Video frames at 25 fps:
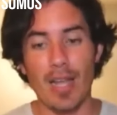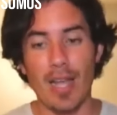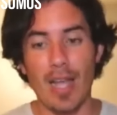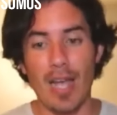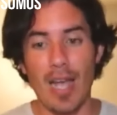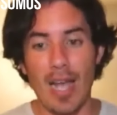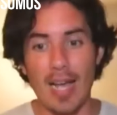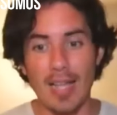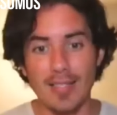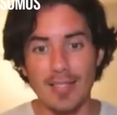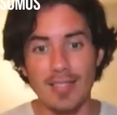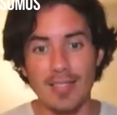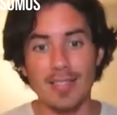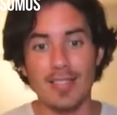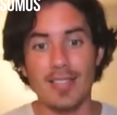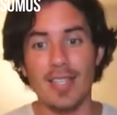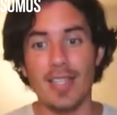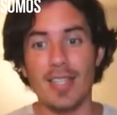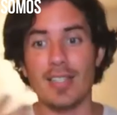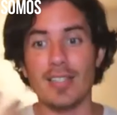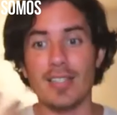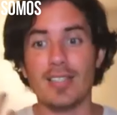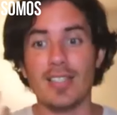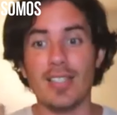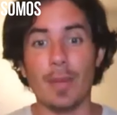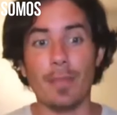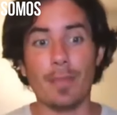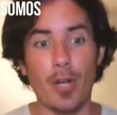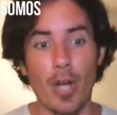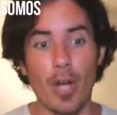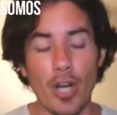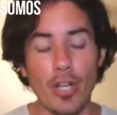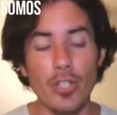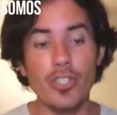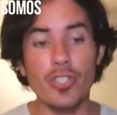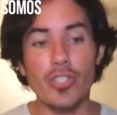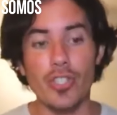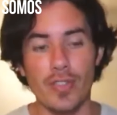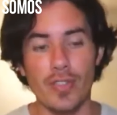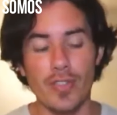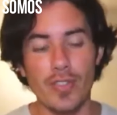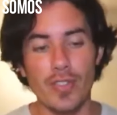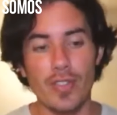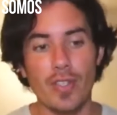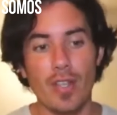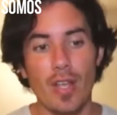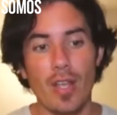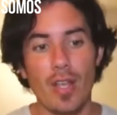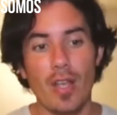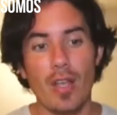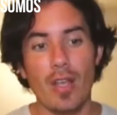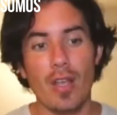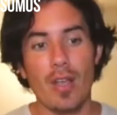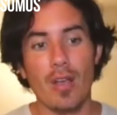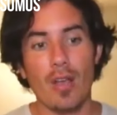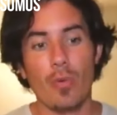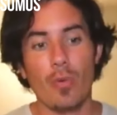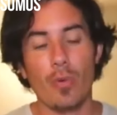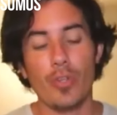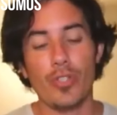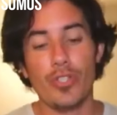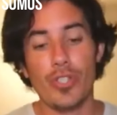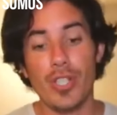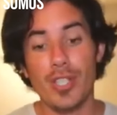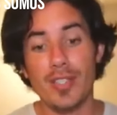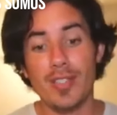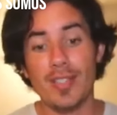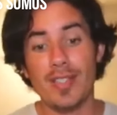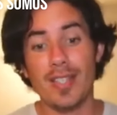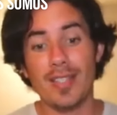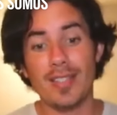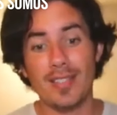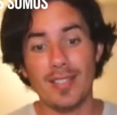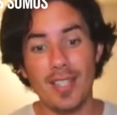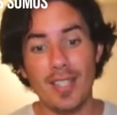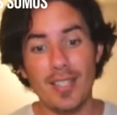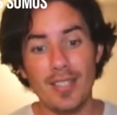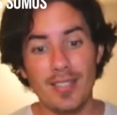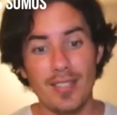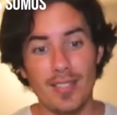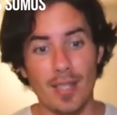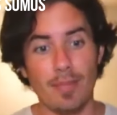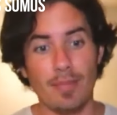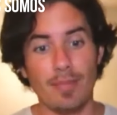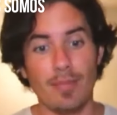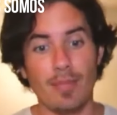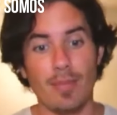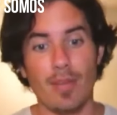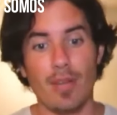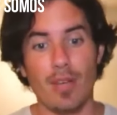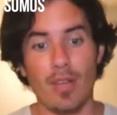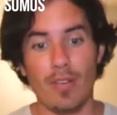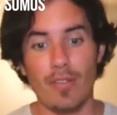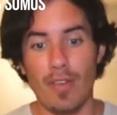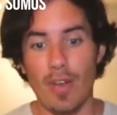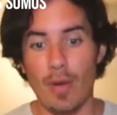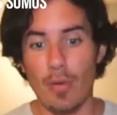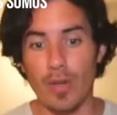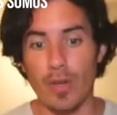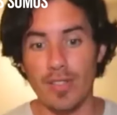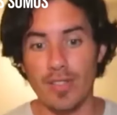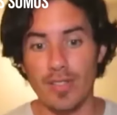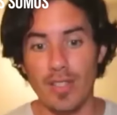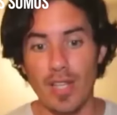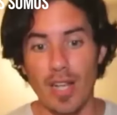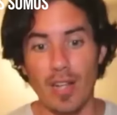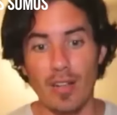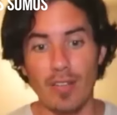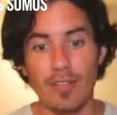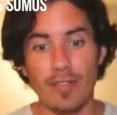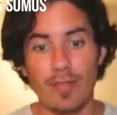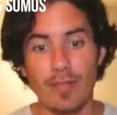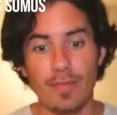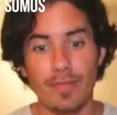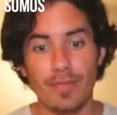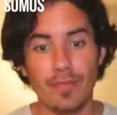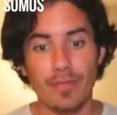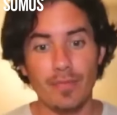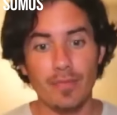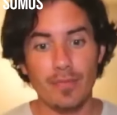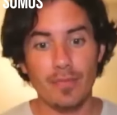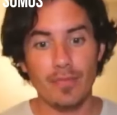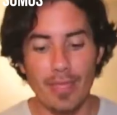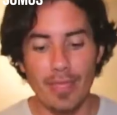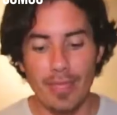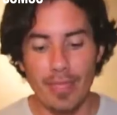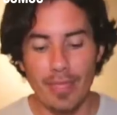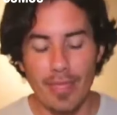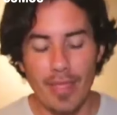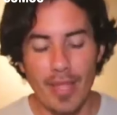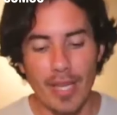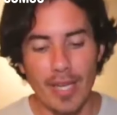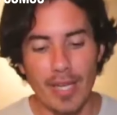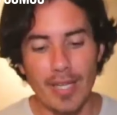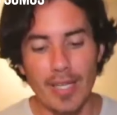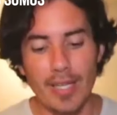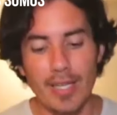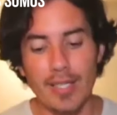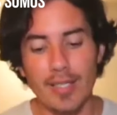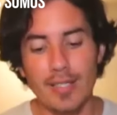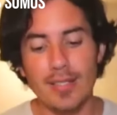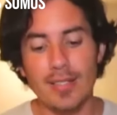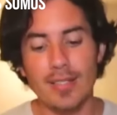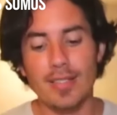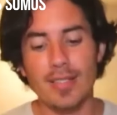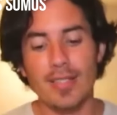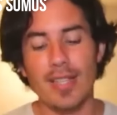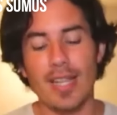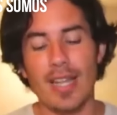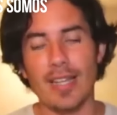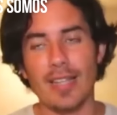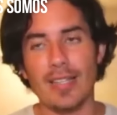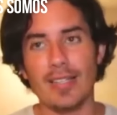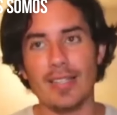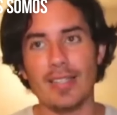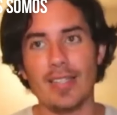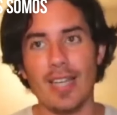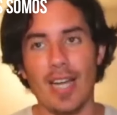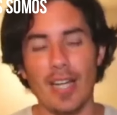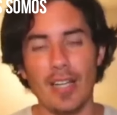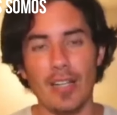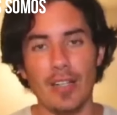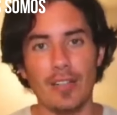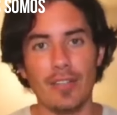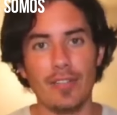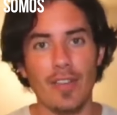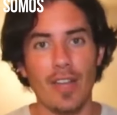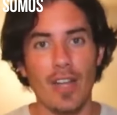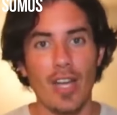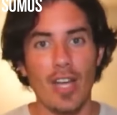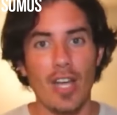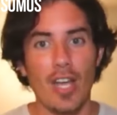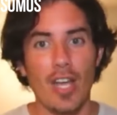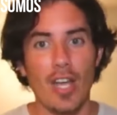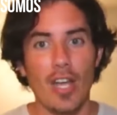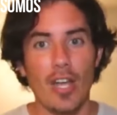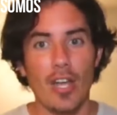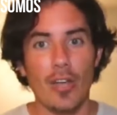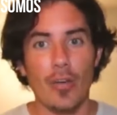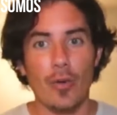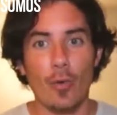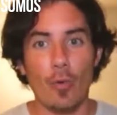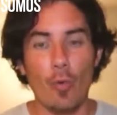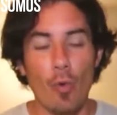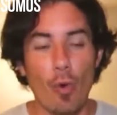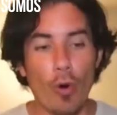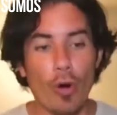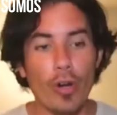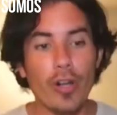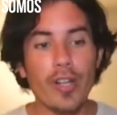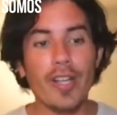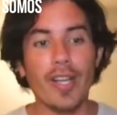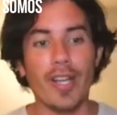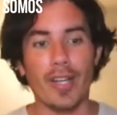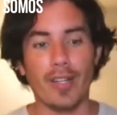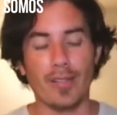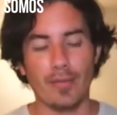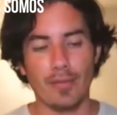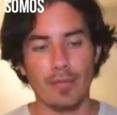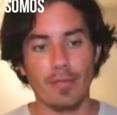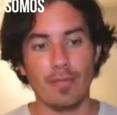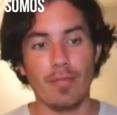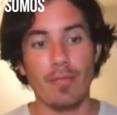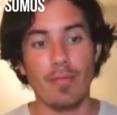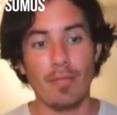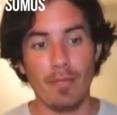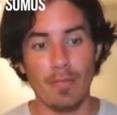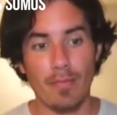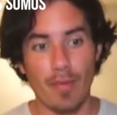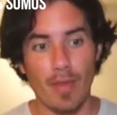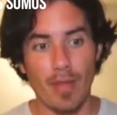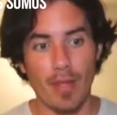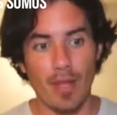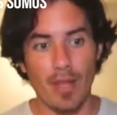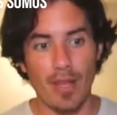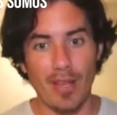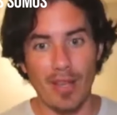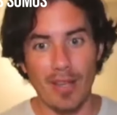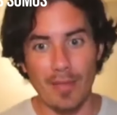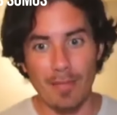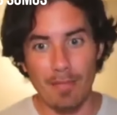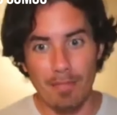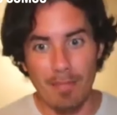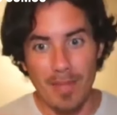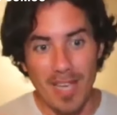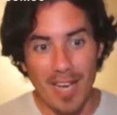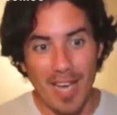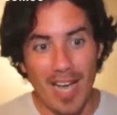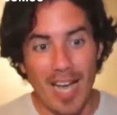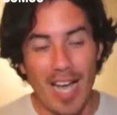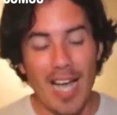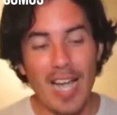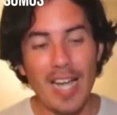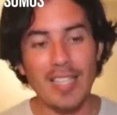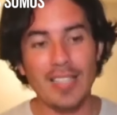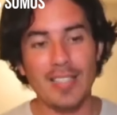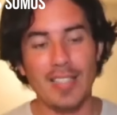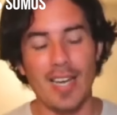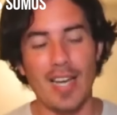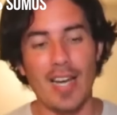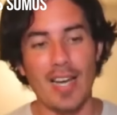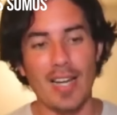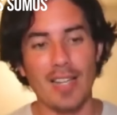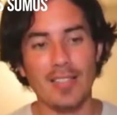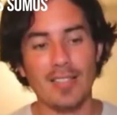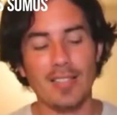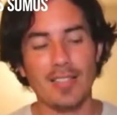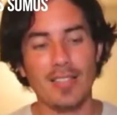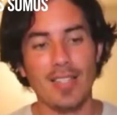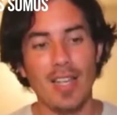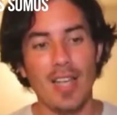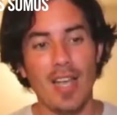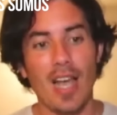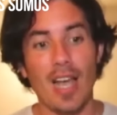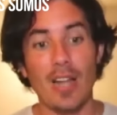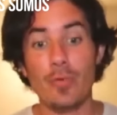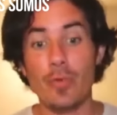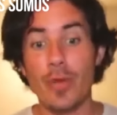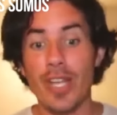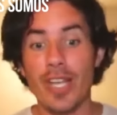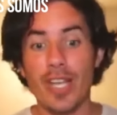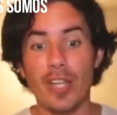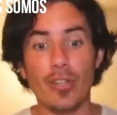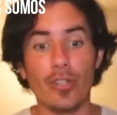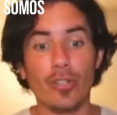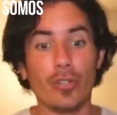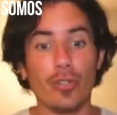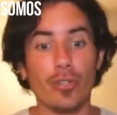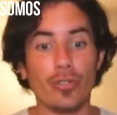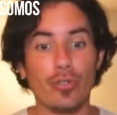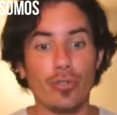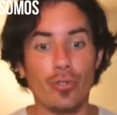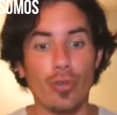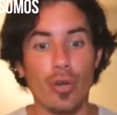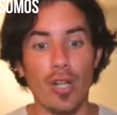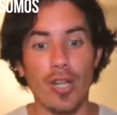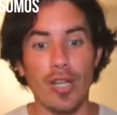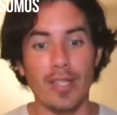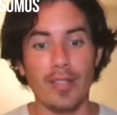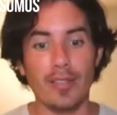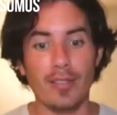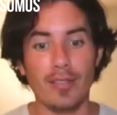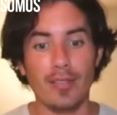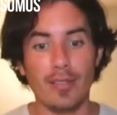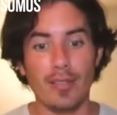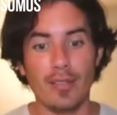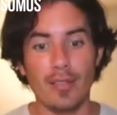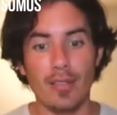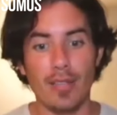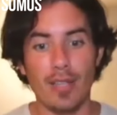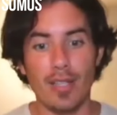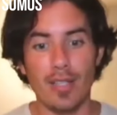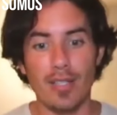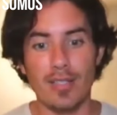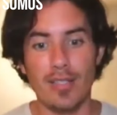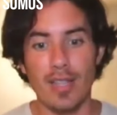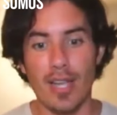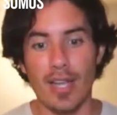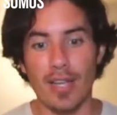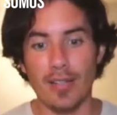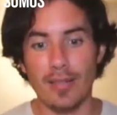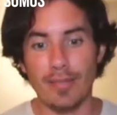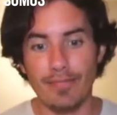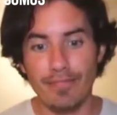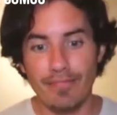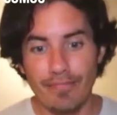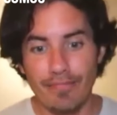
as the subconscious, which is the system of ourself that is like kind of working behind us, and we cannot control it. It's like